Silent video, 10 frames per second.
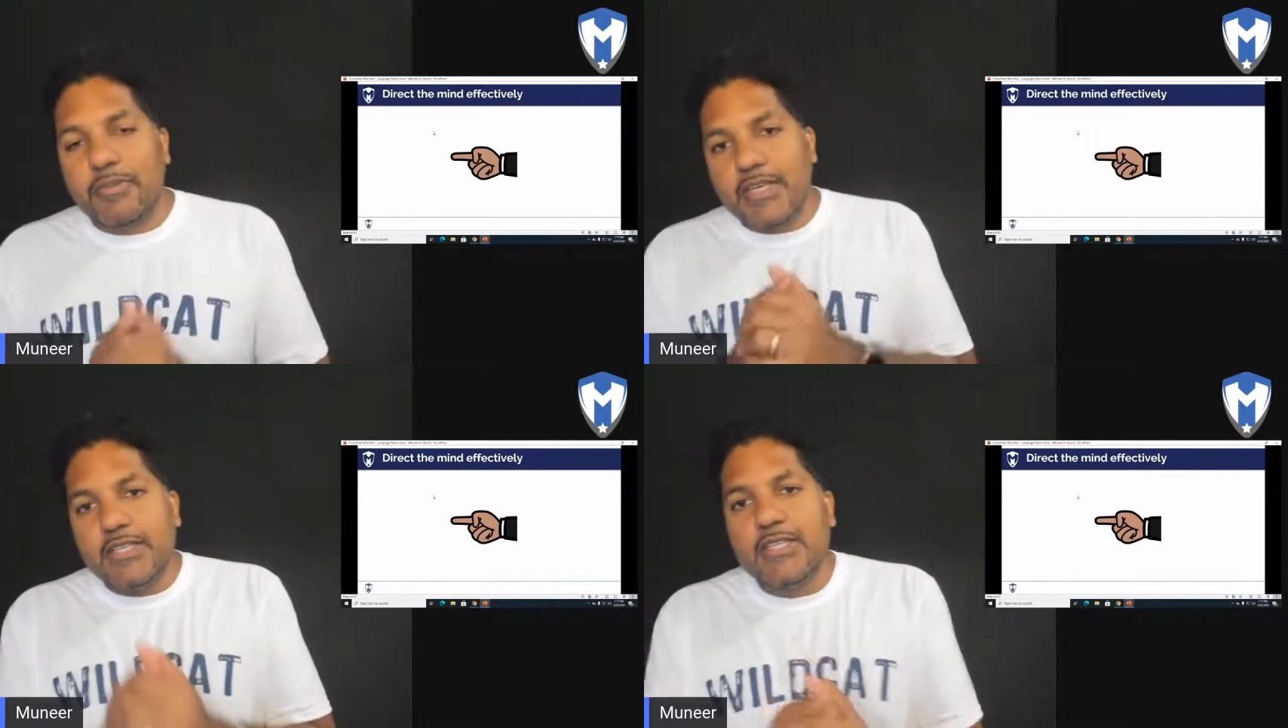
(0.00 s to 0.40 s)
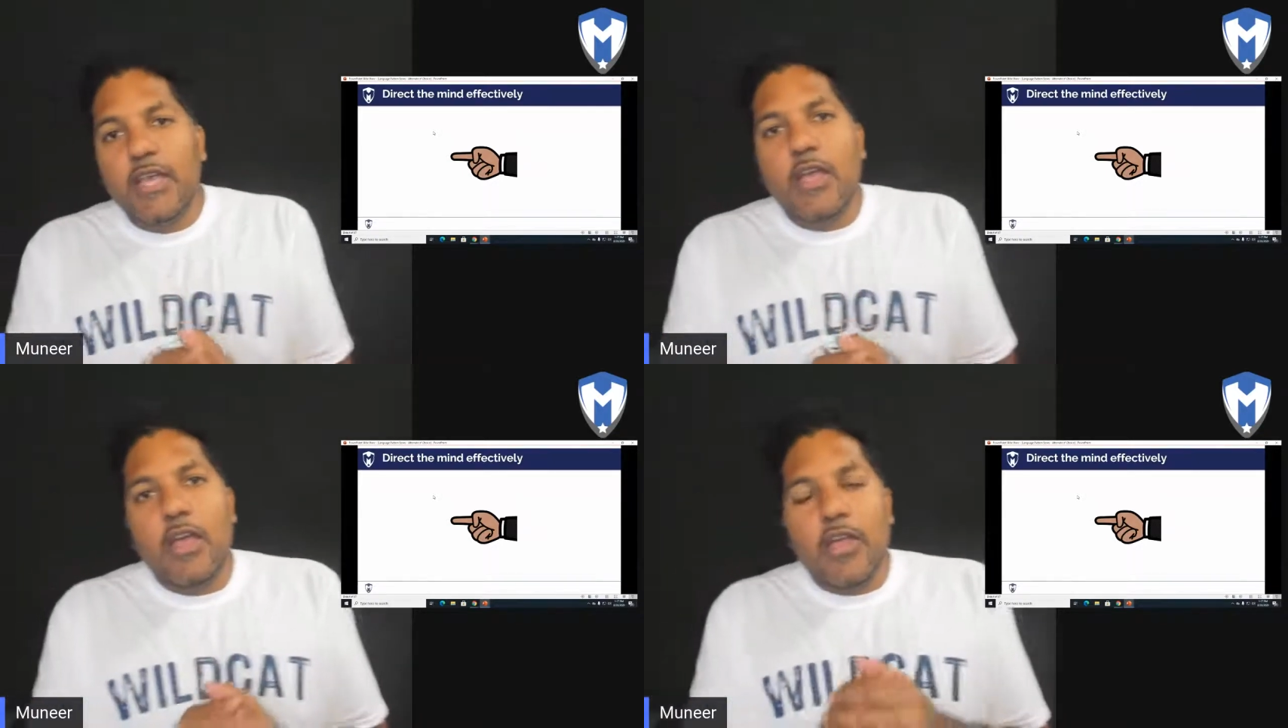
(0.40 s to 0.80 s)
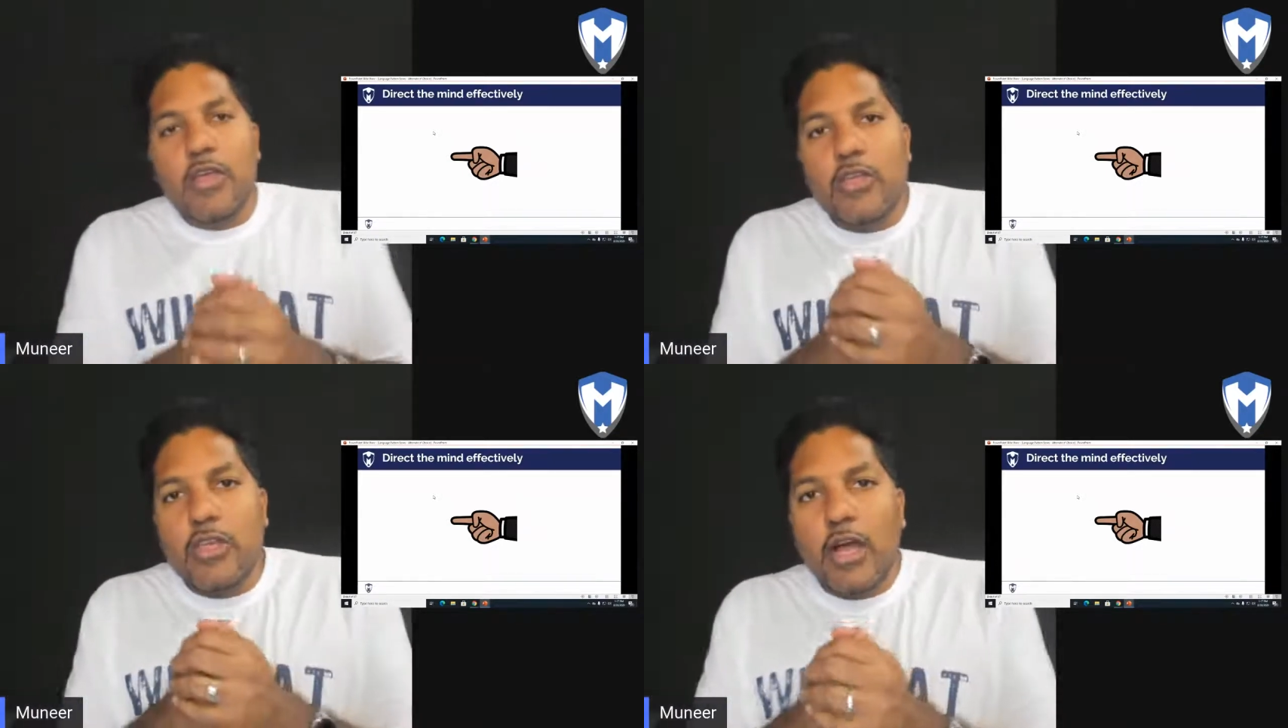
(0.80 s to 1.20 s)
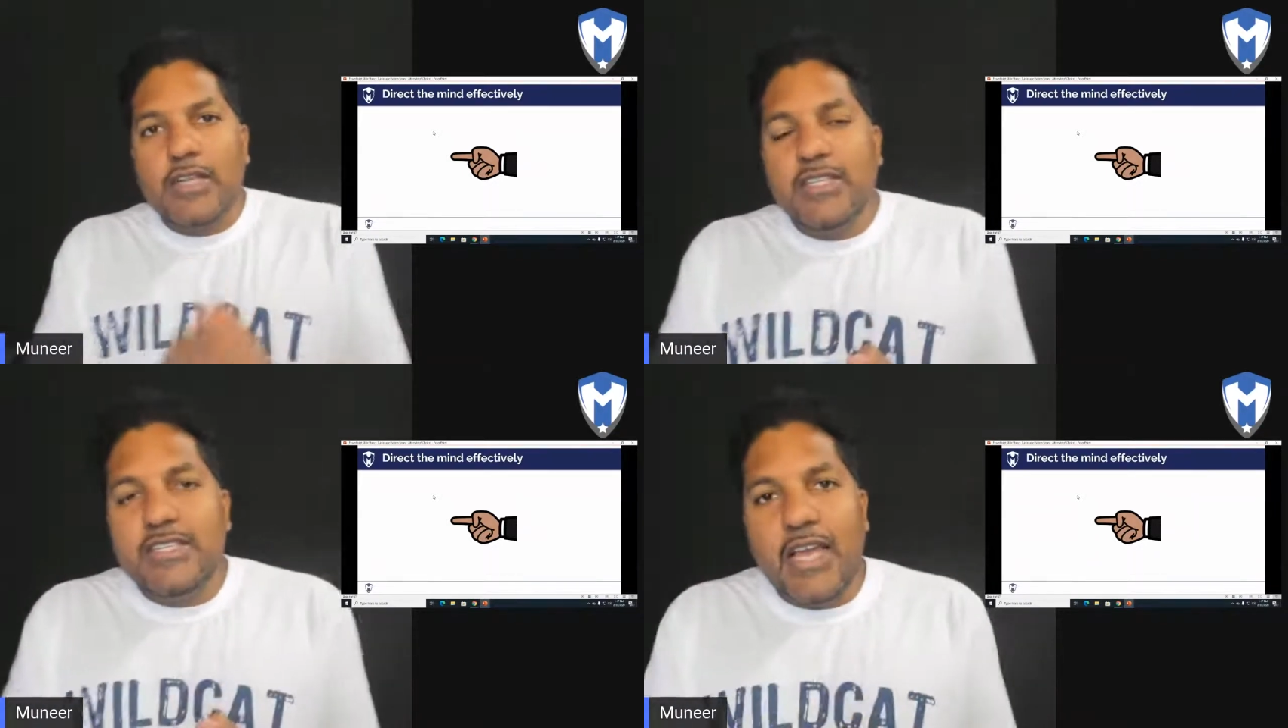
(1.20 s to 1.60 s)
Because
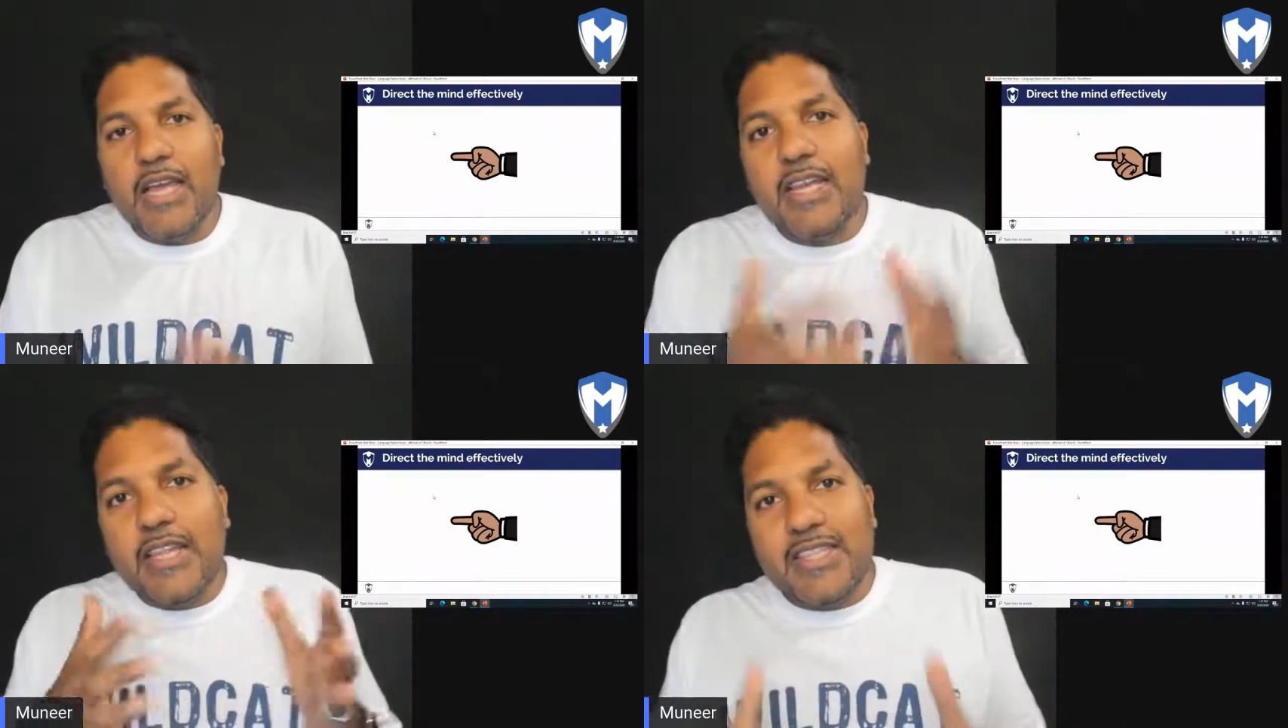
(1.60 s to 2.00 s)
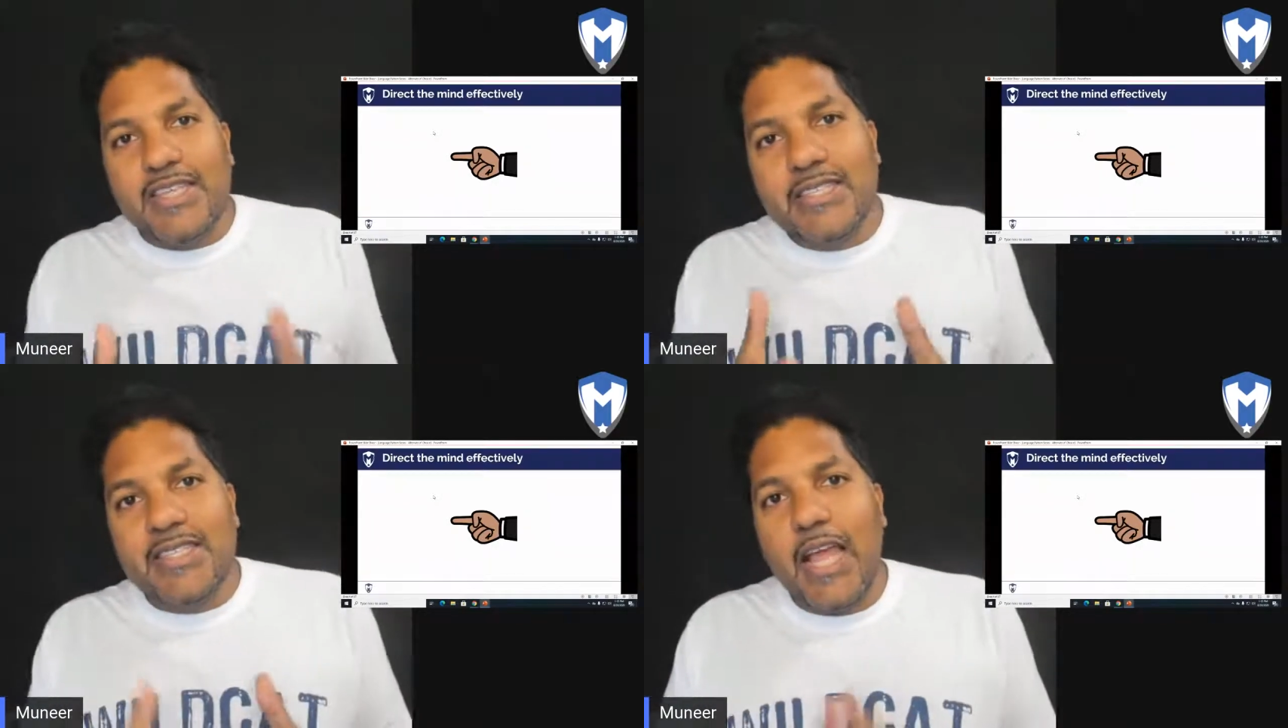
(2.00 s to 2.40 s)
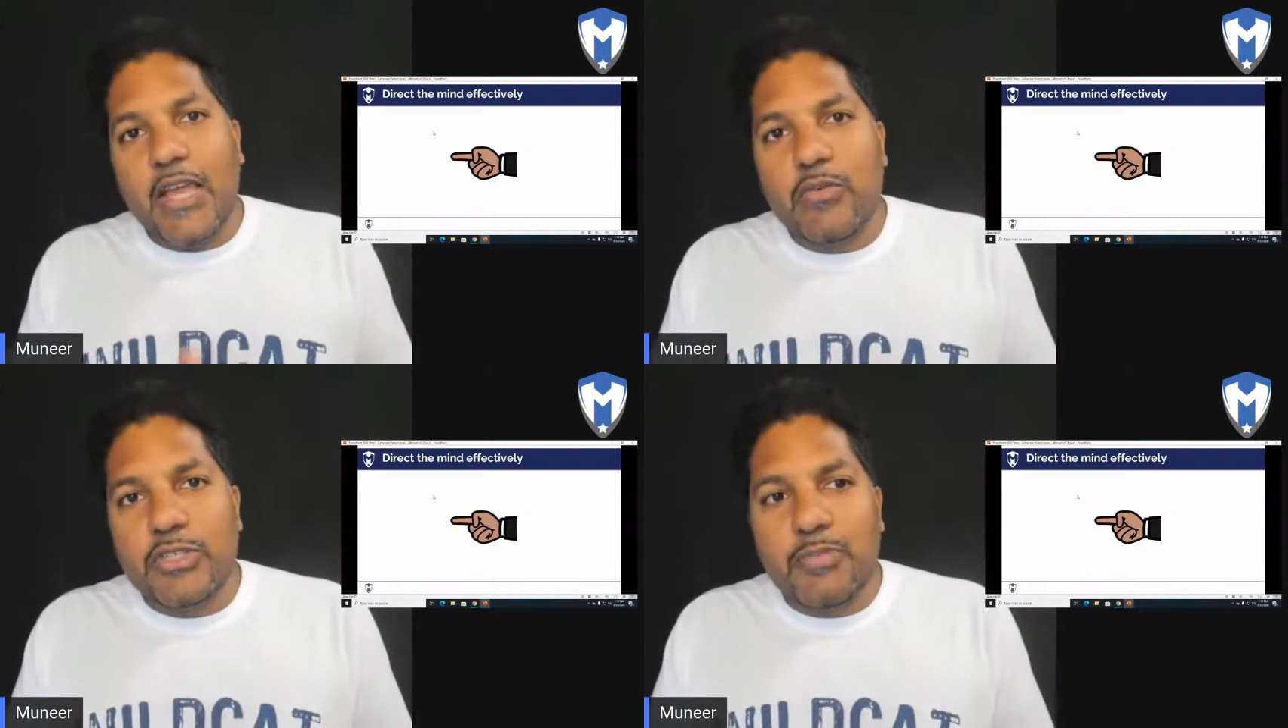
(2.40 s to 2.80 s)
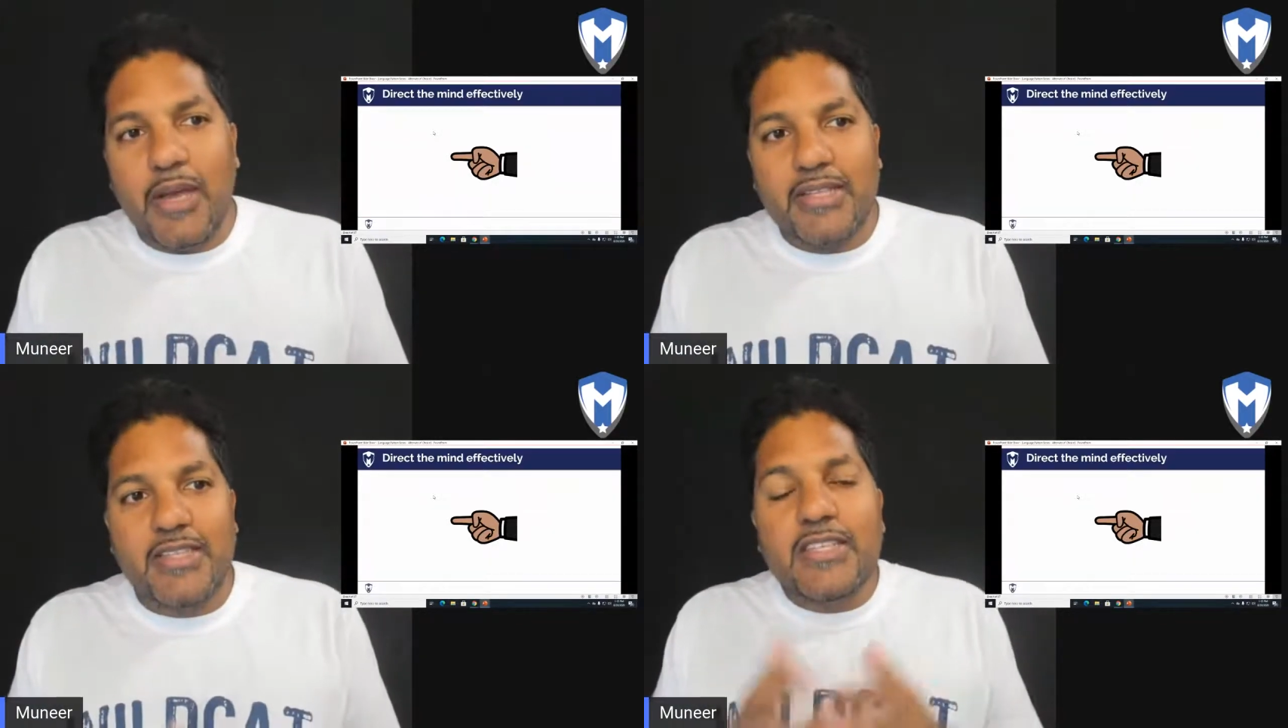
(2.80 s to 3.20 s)
understanding this language
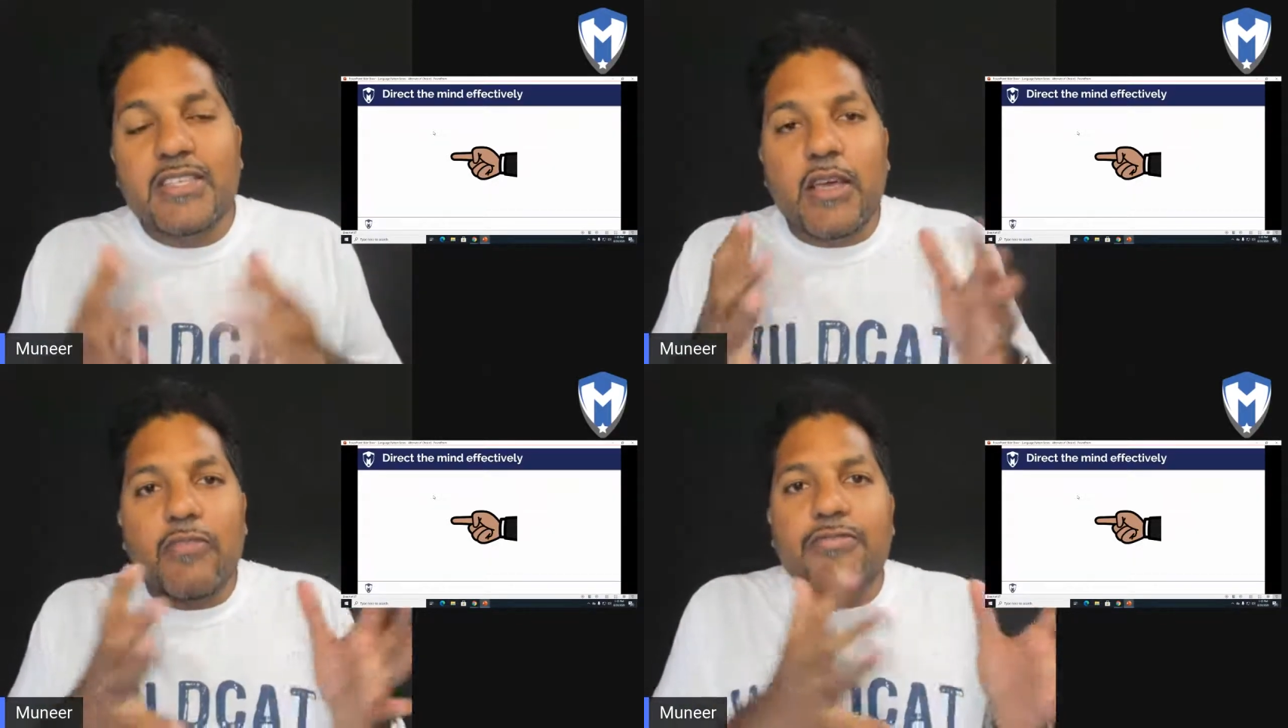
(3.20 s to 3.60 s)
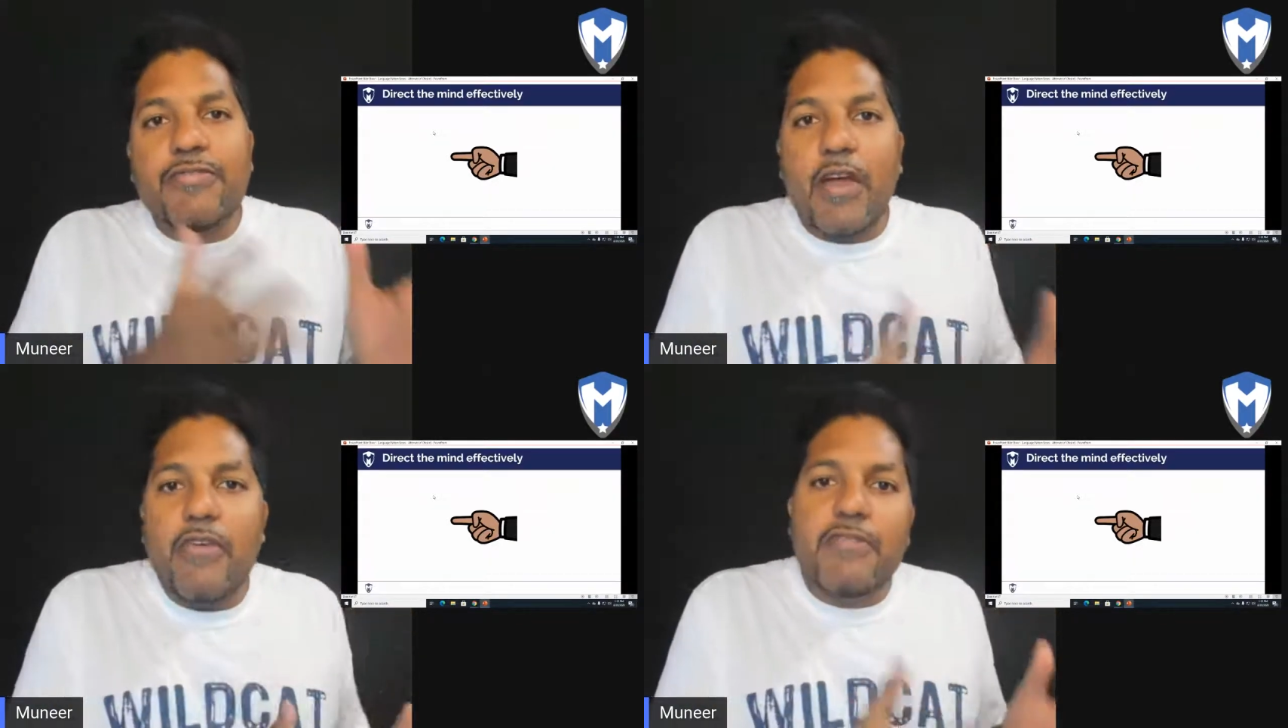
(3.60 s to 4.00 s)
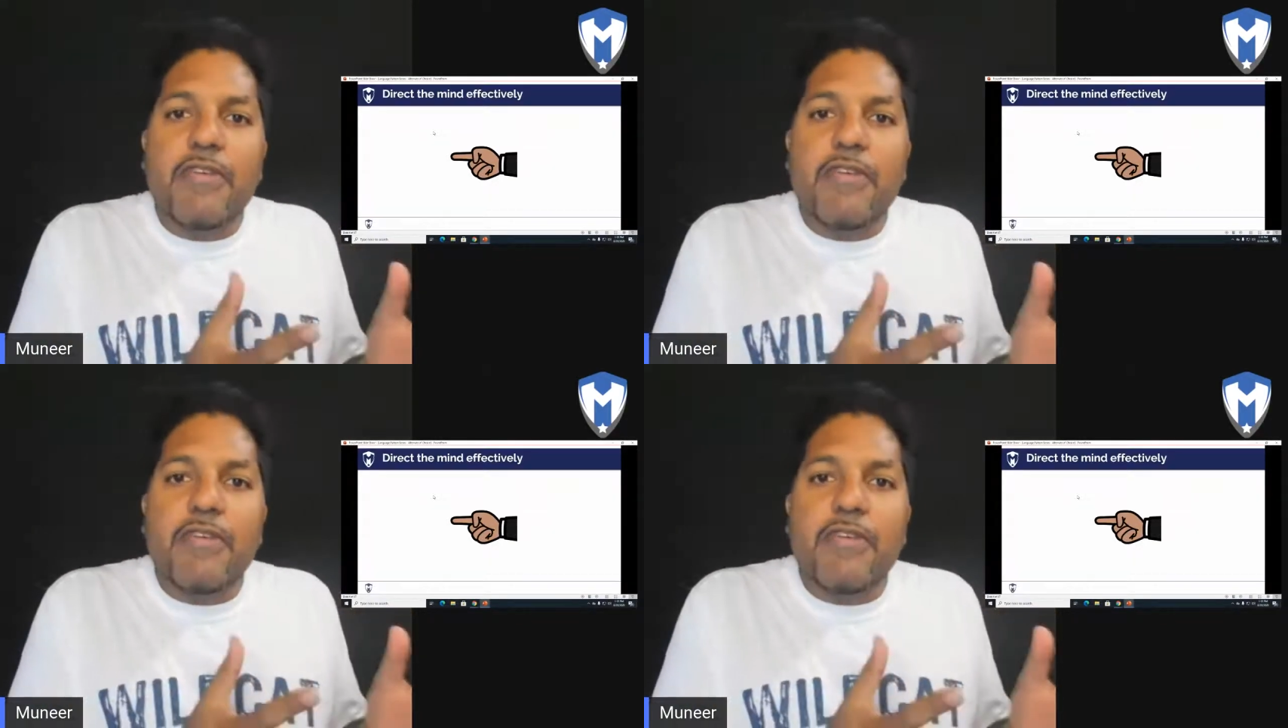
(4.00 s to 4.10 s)
pattern is very,